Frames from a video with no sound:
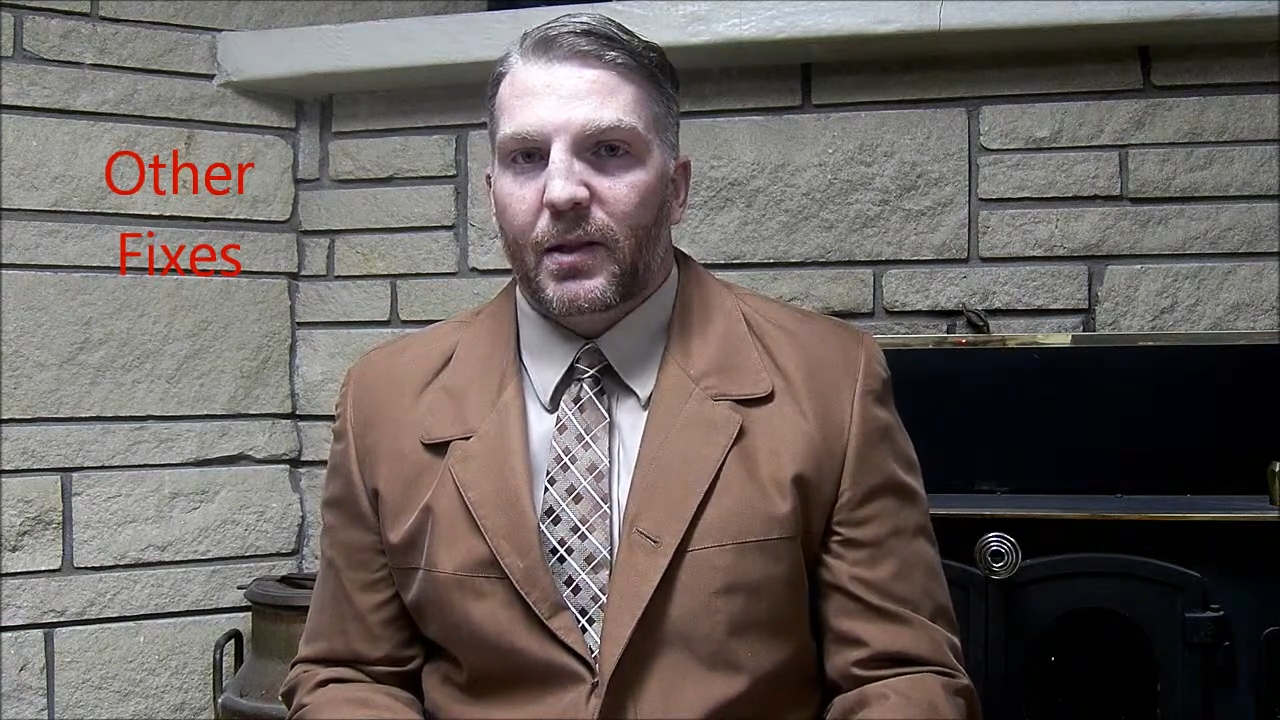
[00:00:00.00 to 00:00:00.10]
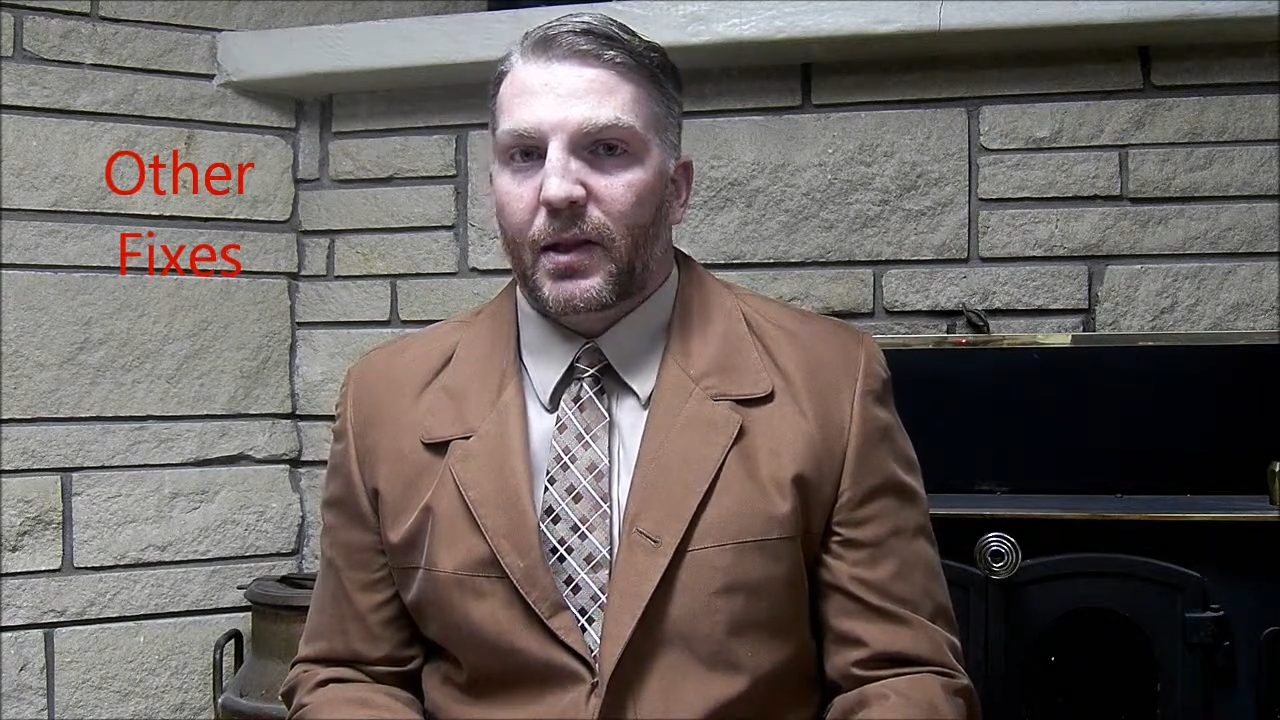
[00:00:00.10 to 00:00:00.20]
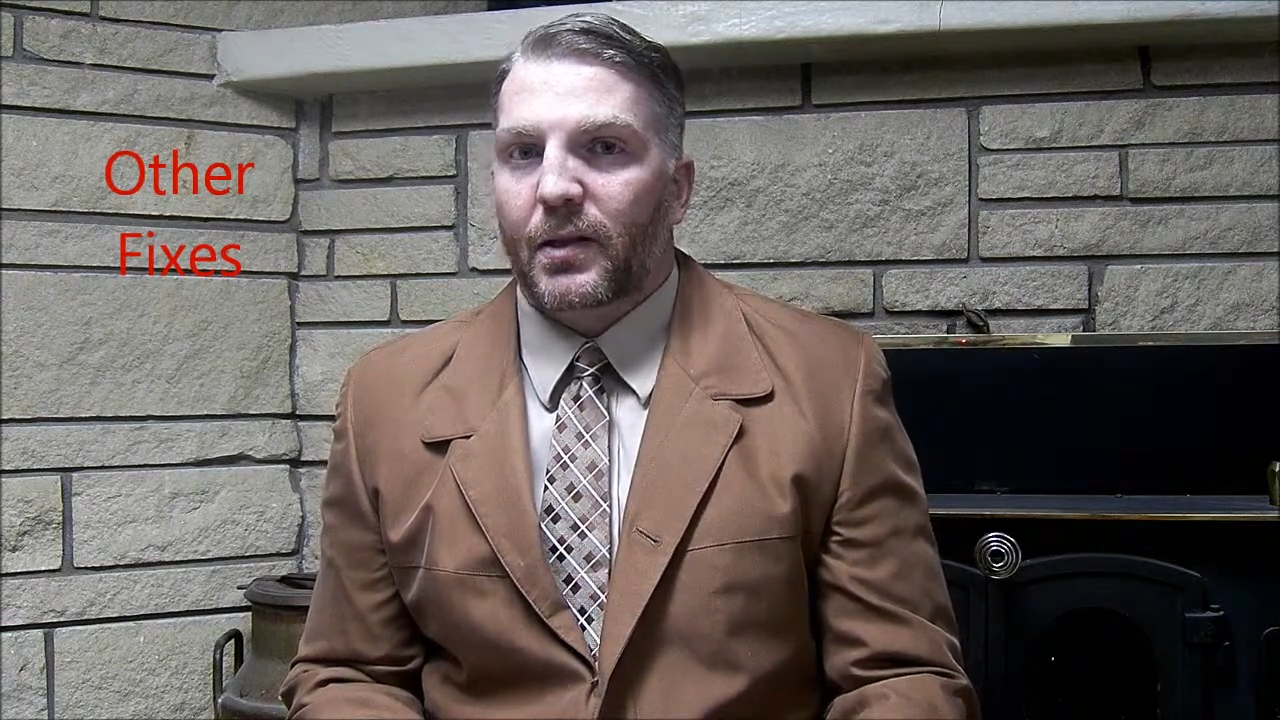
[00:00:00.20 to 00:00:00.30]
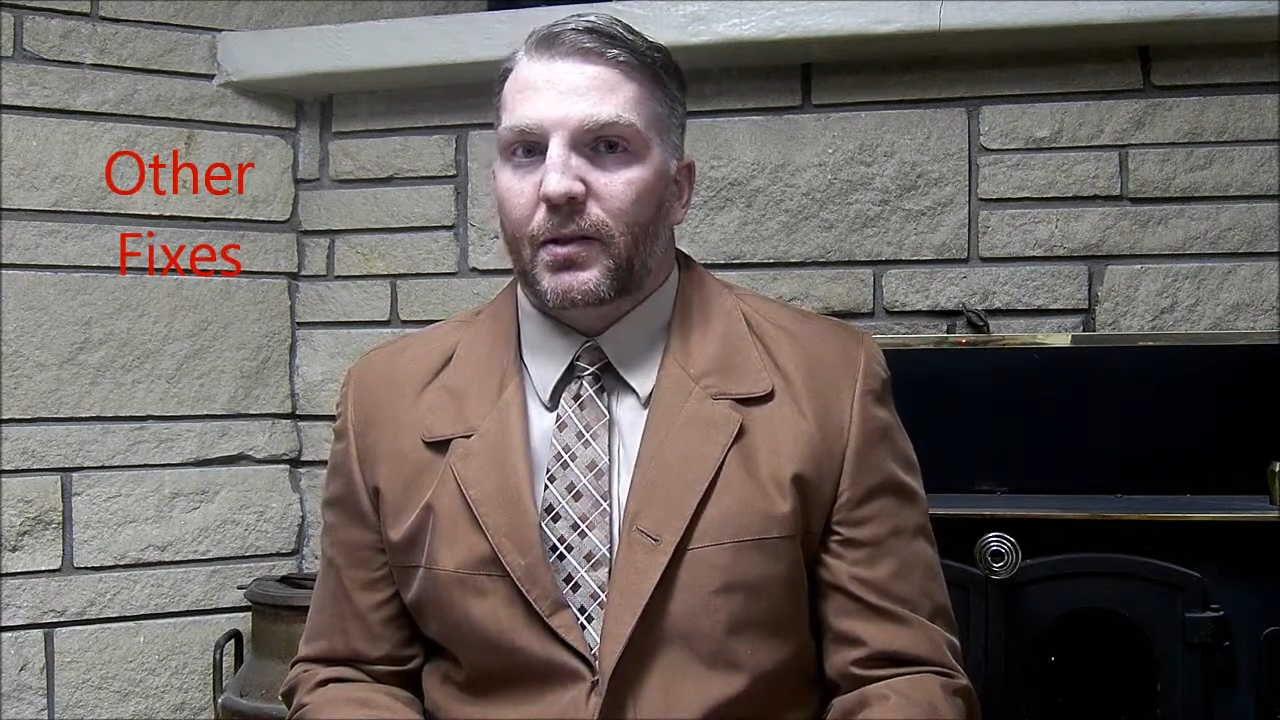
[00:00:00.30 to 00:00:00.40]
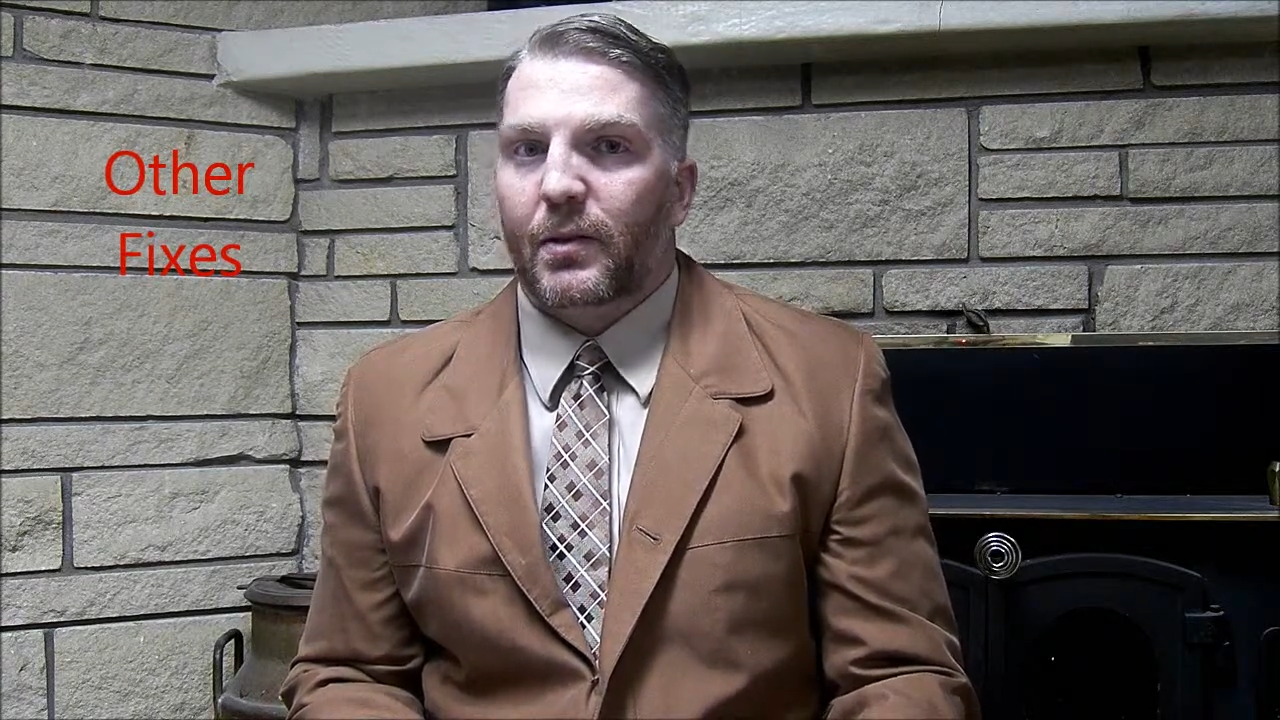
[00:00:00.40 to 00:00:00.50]

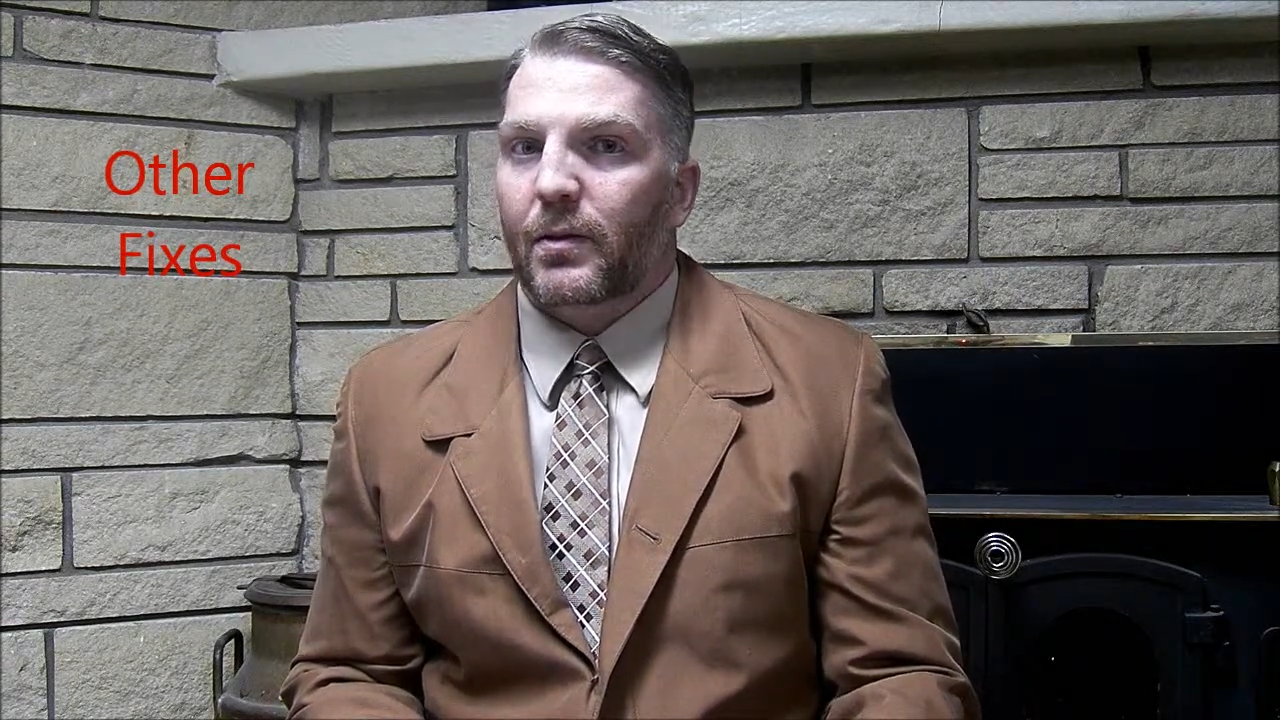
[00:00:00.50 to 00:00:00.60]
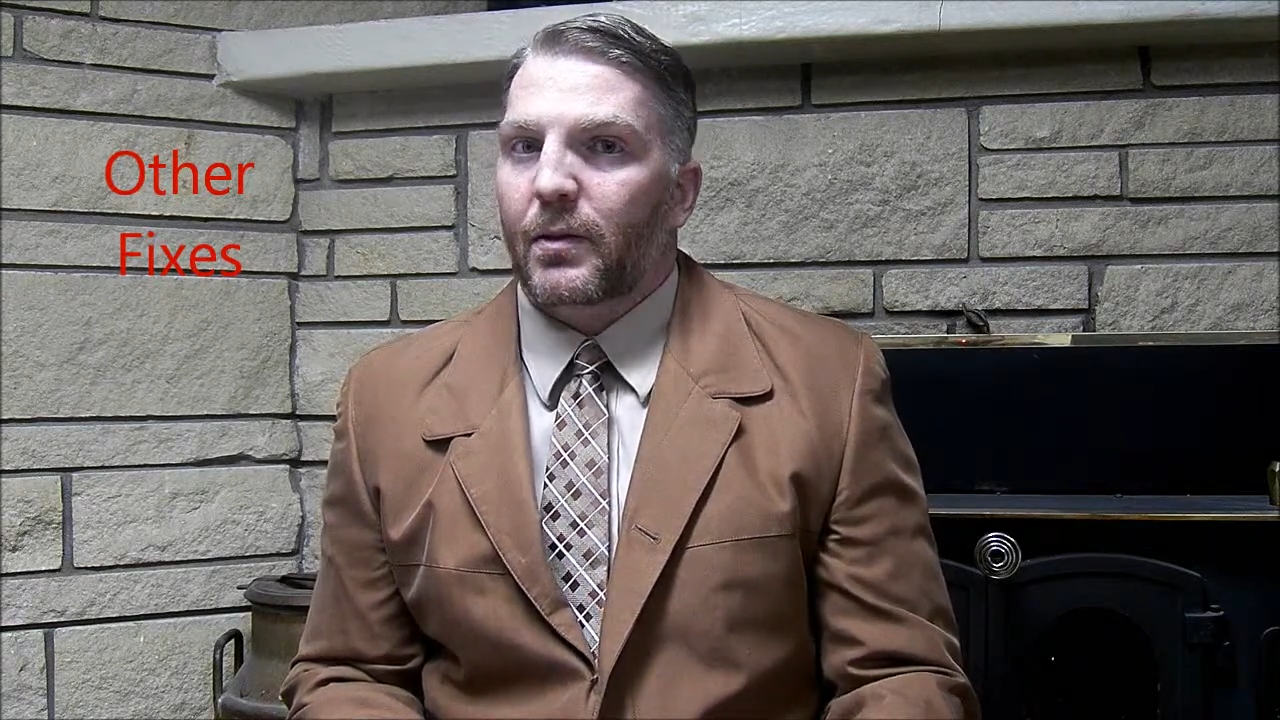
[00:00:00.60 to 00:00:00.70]
that's